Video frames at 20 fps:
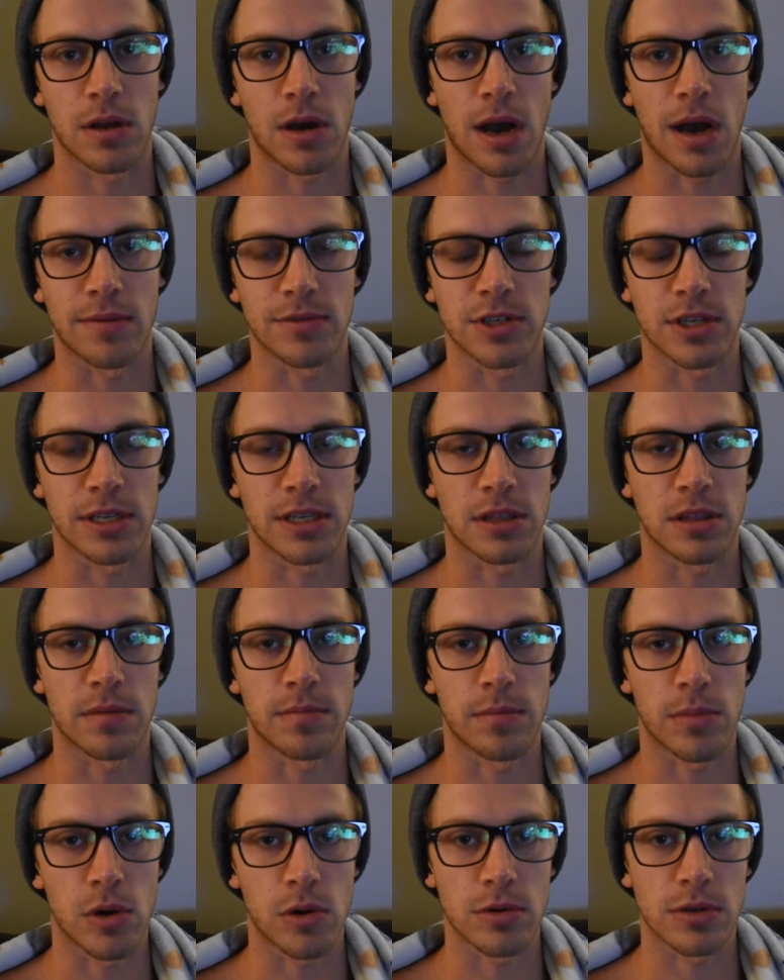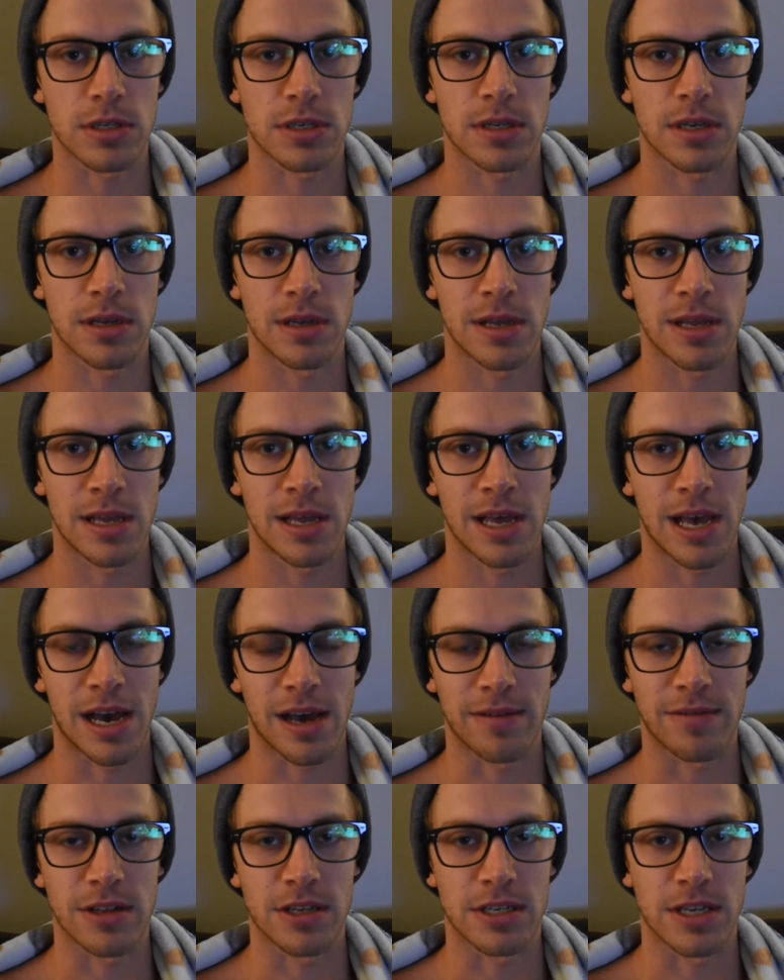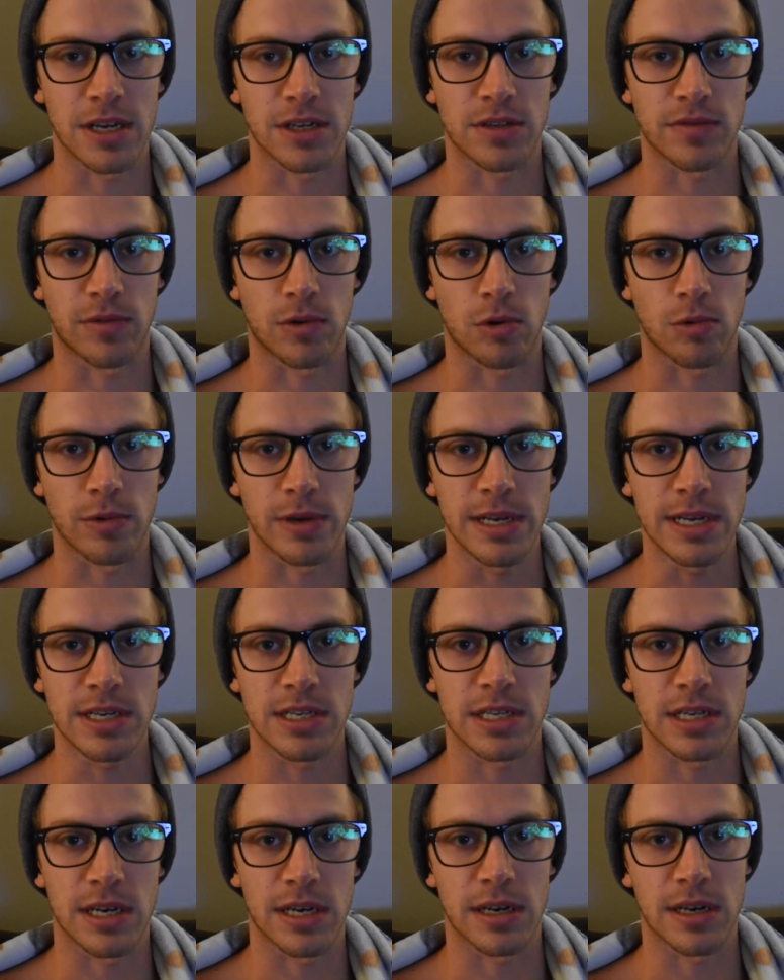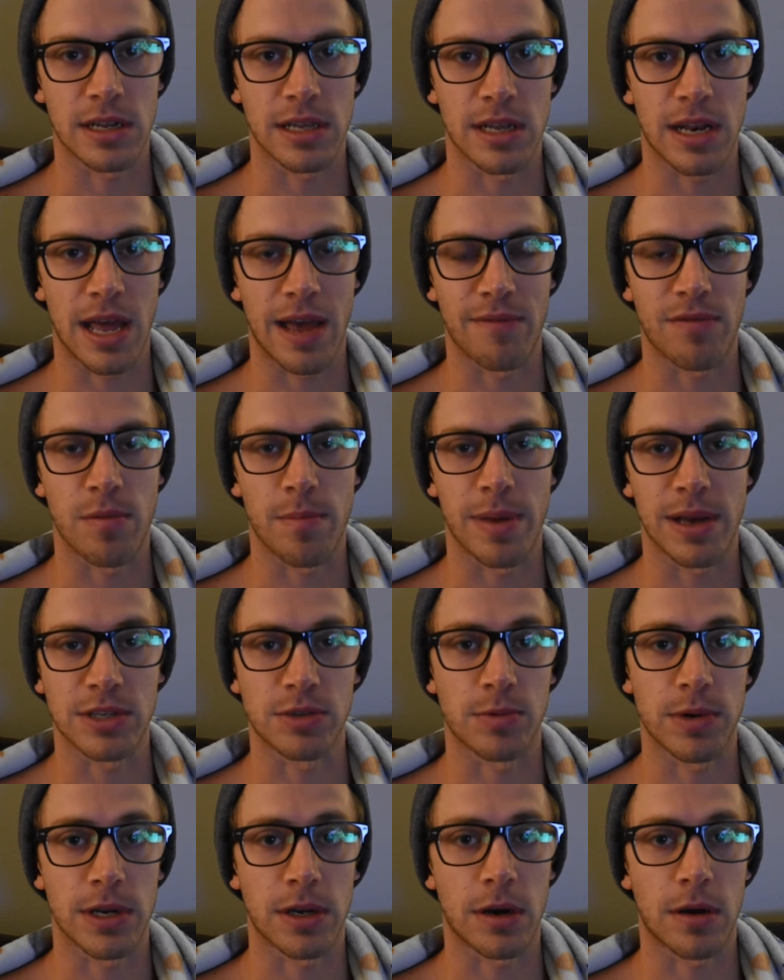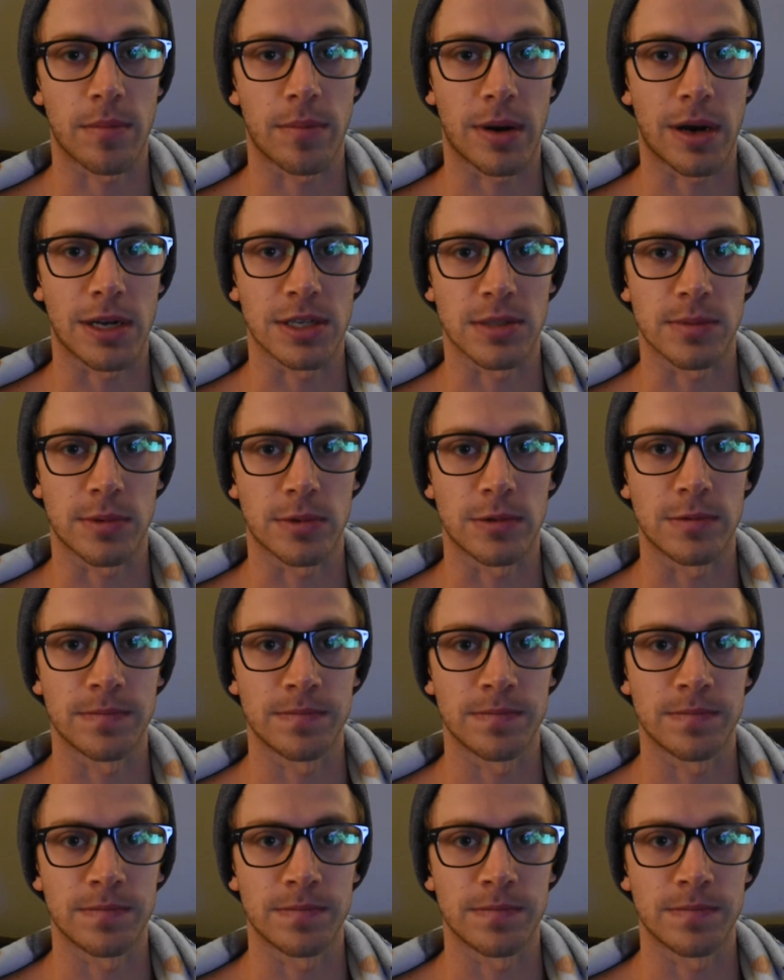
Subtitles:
obviously get the most out of these next 4 weeks and have the best recomp possible.